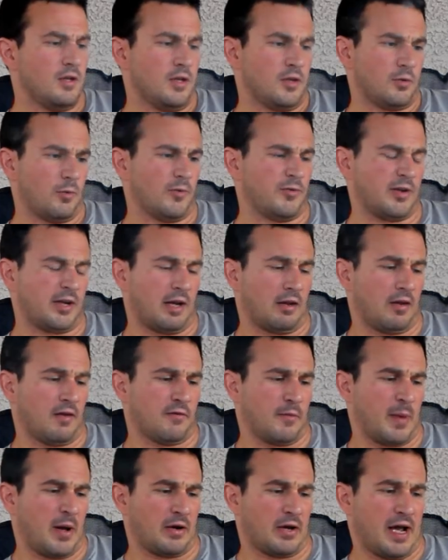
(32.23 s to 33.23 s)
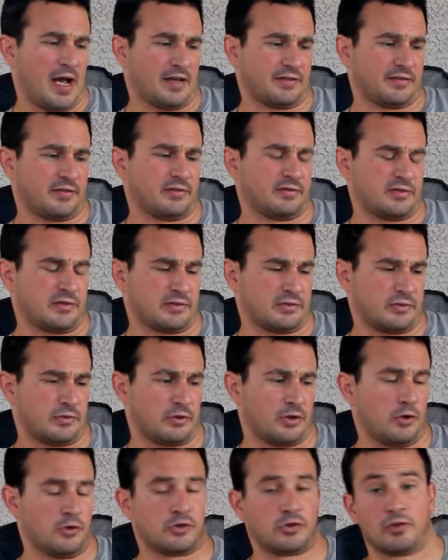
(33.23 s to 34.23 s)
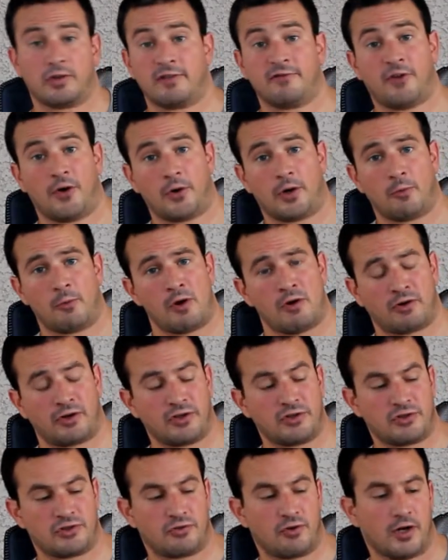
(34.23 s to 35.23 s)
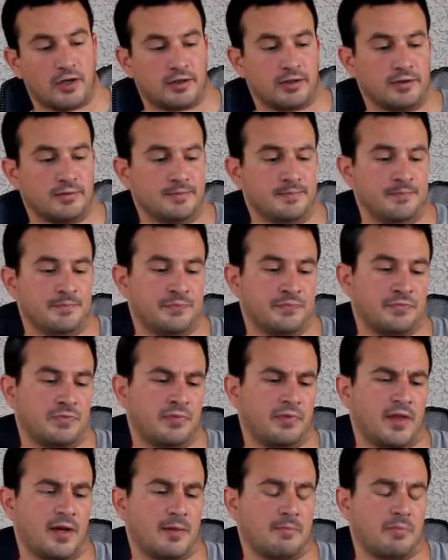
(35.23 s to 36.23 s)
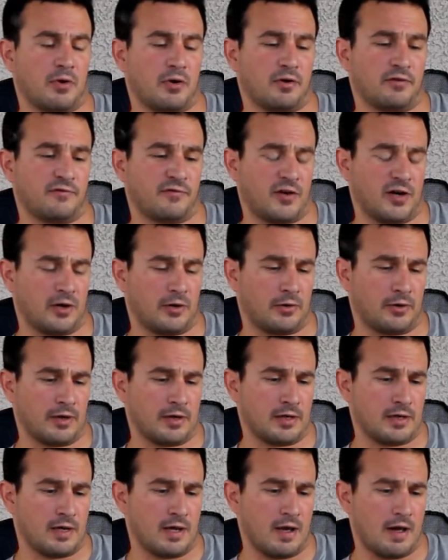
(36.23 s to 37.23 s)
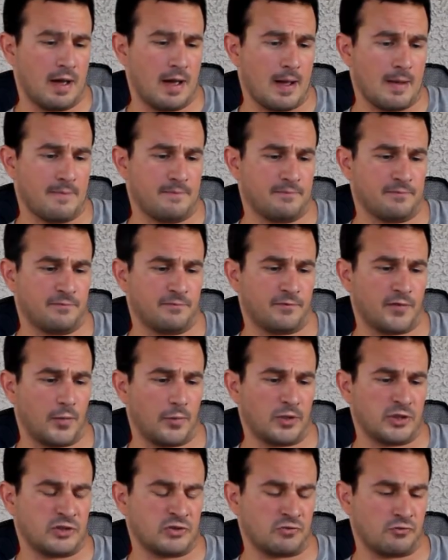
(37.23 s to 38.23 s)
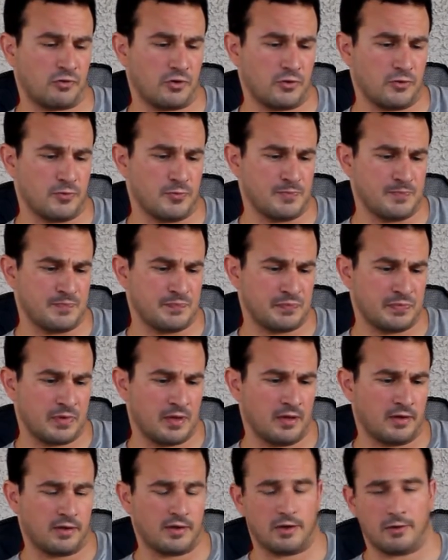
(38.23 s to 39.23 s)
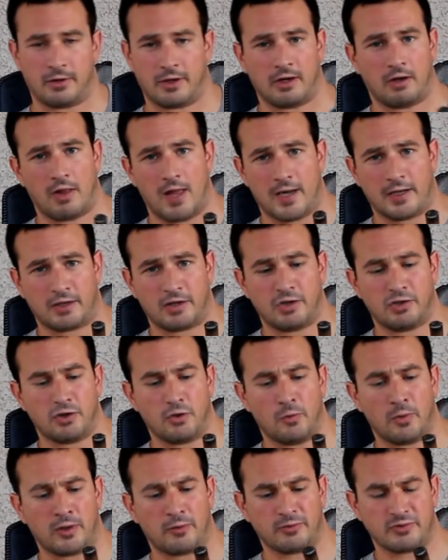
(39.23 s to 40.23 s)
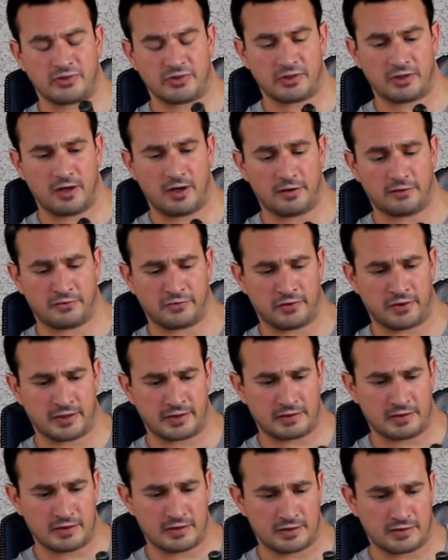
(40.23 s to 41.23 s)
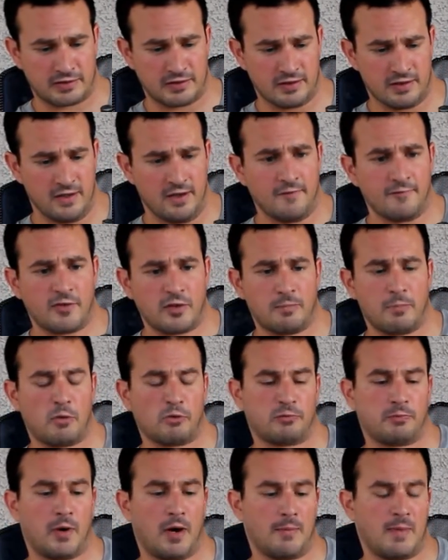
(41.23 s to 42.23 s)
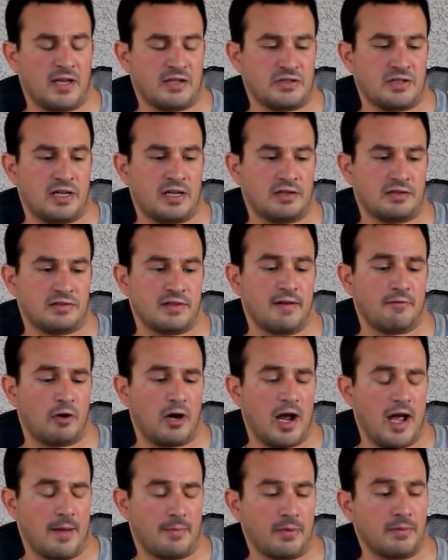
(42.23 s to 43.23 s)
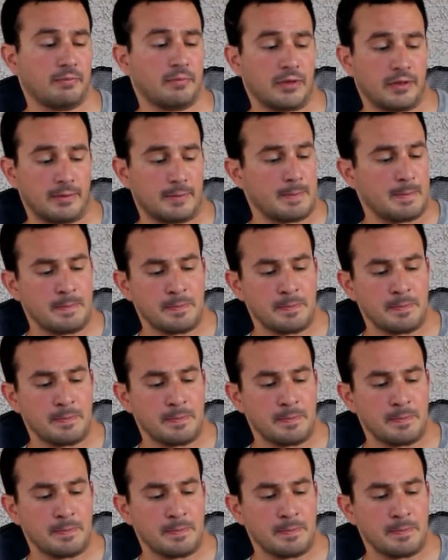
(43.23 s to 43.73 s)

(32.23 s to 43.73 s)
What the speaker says: One thing I love about acids is they're usually very well constructed. They burn very true. You don't get a lot of canoeing with cigars like this. For the most part, I'm not saying it's never happened, but